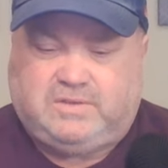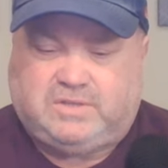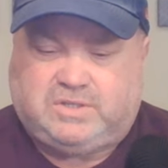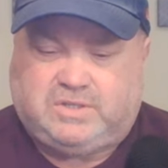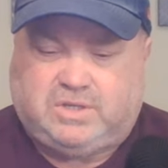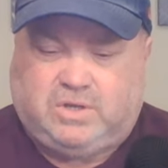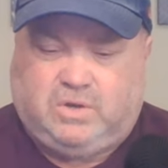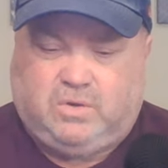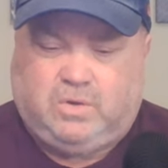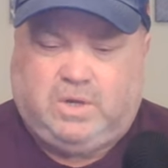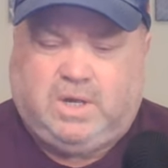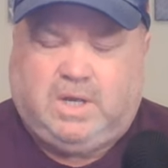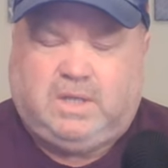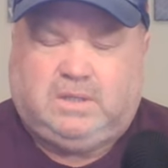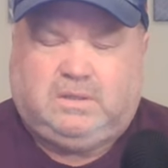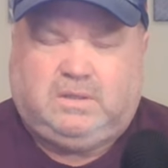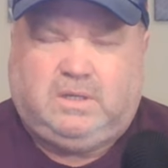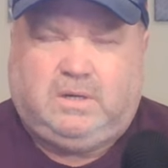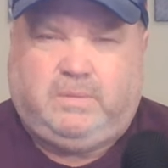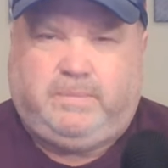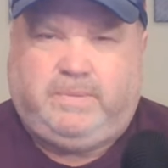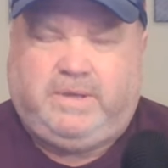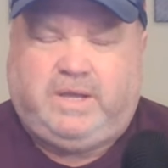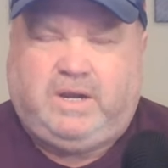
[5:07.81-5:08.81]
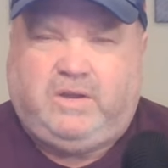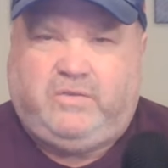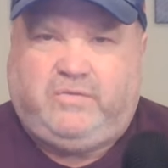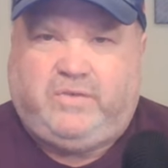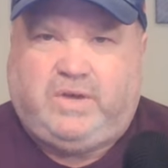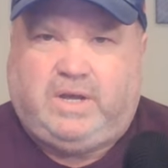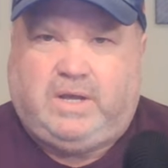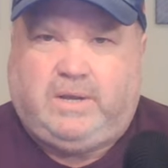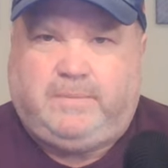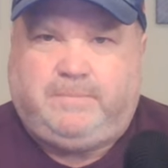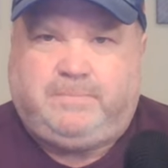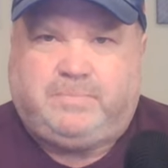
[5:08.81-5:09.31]
So a little bit of
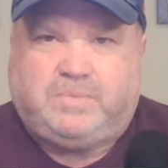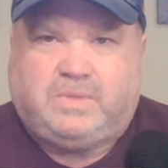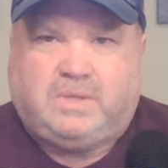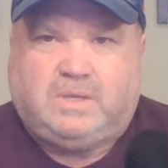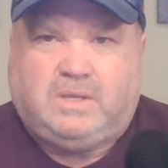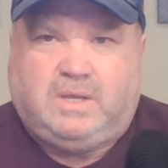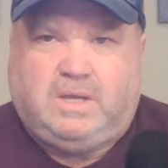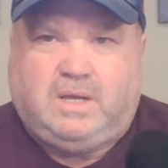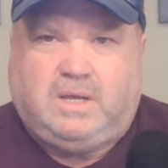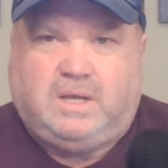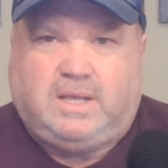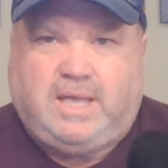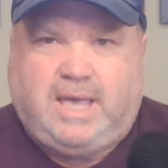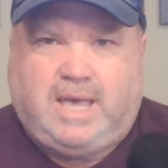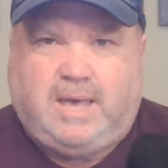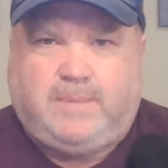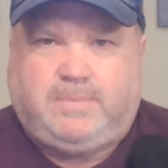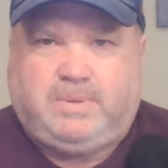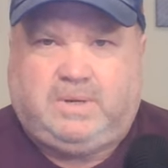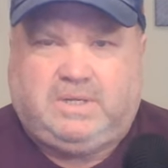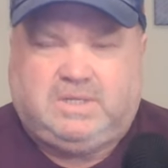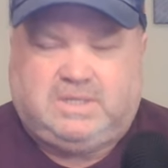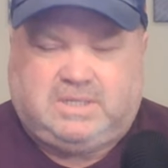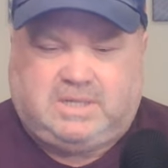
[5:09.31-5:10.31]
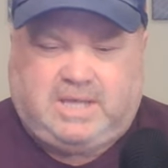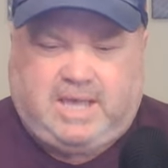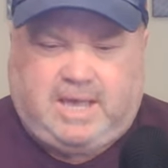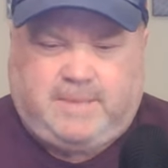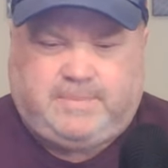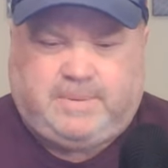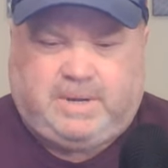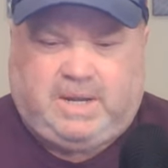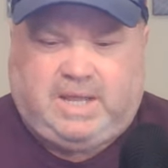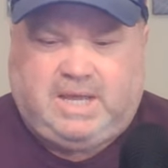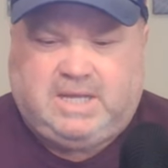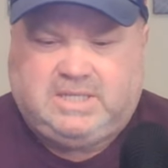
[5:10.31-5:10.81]
um, uh, capital,
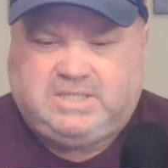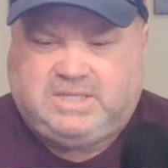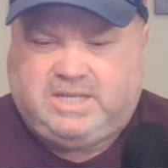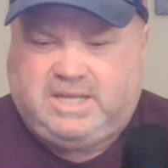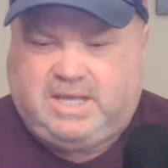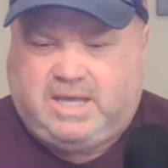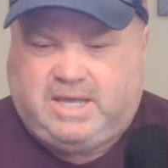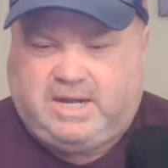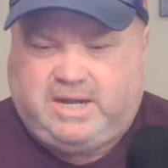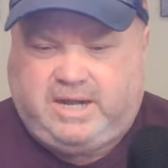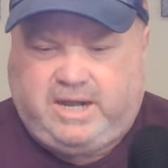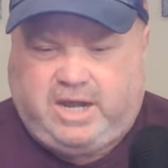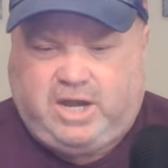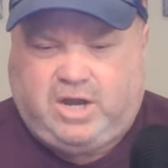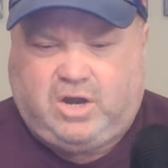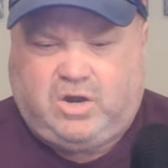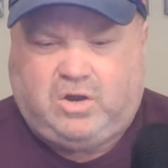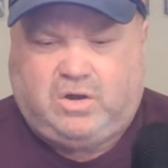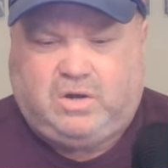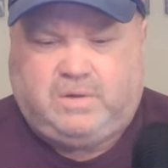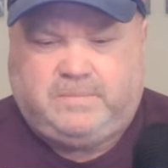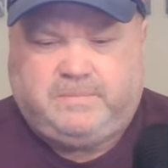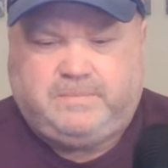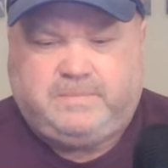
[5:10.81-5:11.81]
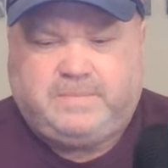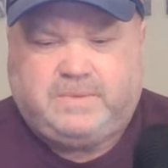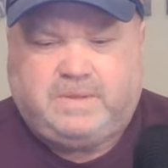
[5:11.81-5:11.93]
capitalizing on an error